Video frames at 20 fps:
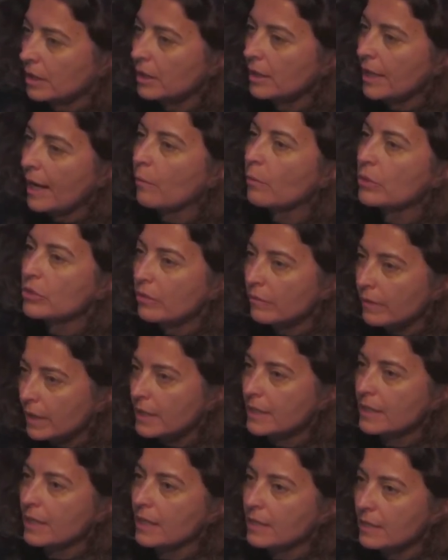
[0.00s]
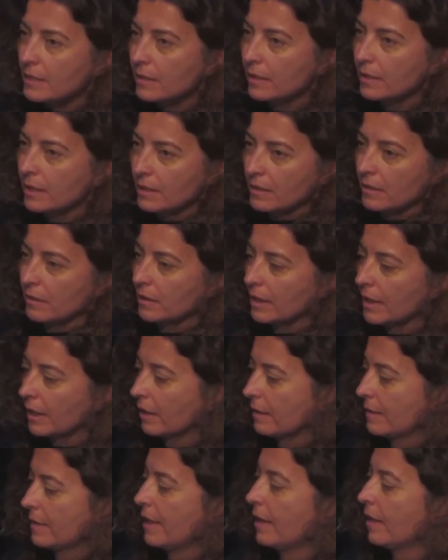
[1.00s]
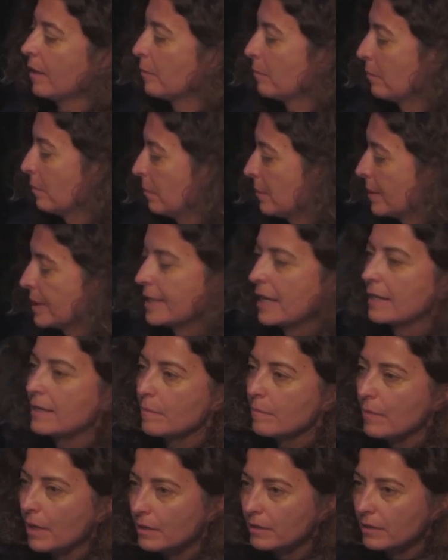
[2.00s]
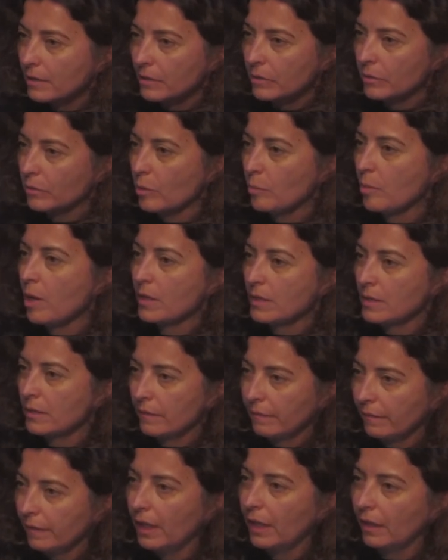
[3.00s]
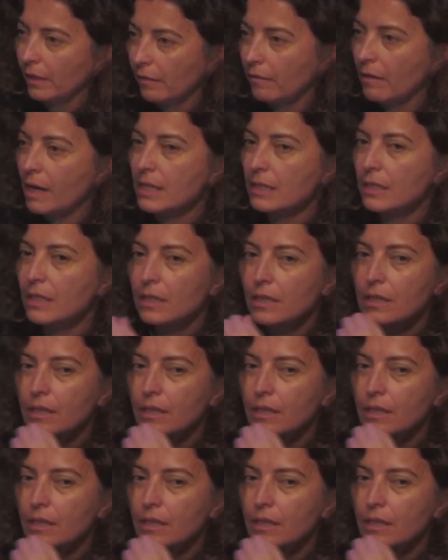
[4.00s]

language of excess that doesn't sediment into a positive thing, right?